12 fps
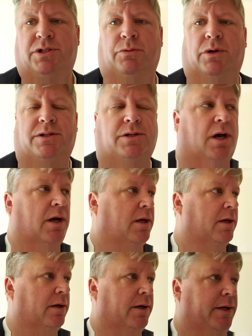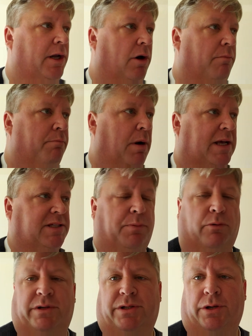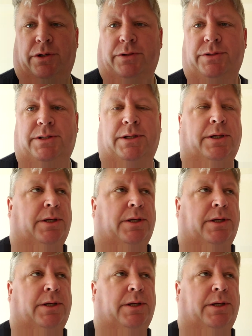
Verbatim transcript: you want to talk you know possible returns,